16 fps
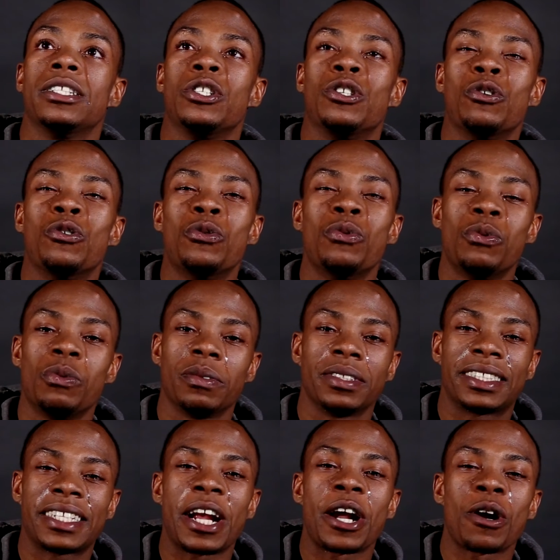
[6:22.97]
do
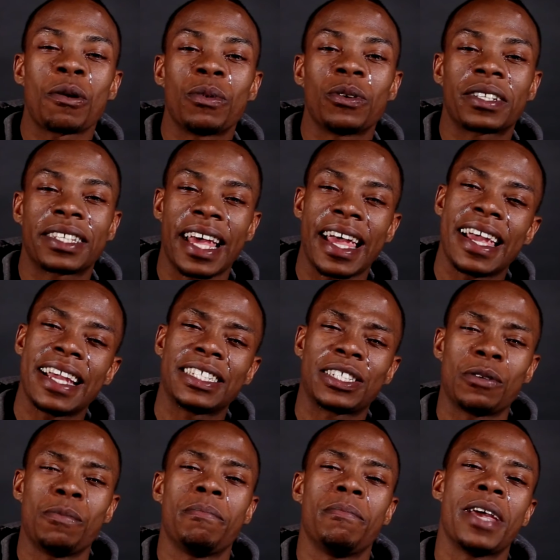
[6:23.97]
terrible things,
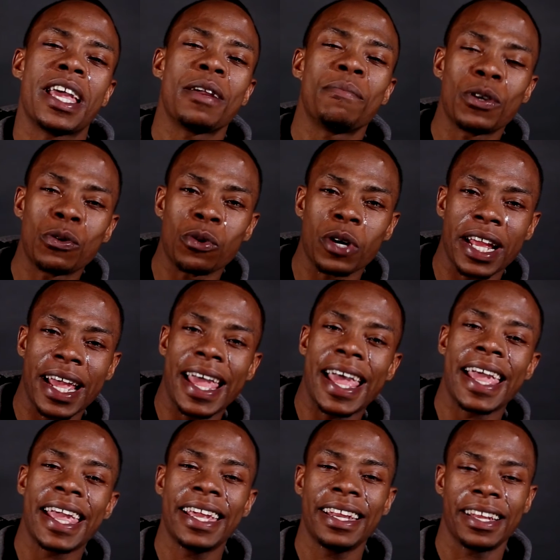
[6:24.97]
and made me wanna
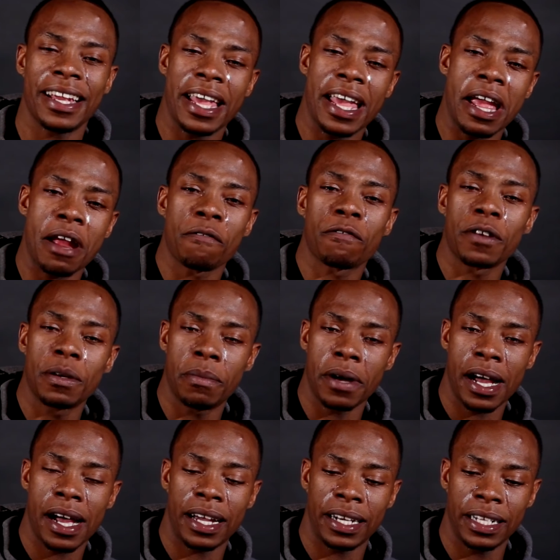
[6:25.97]
hate
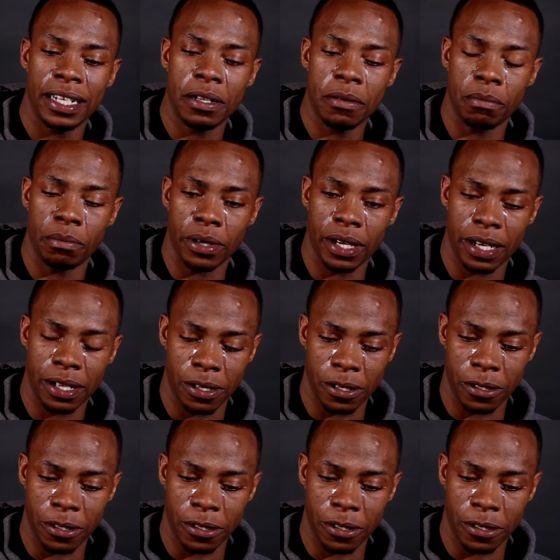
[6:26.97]
everybody. But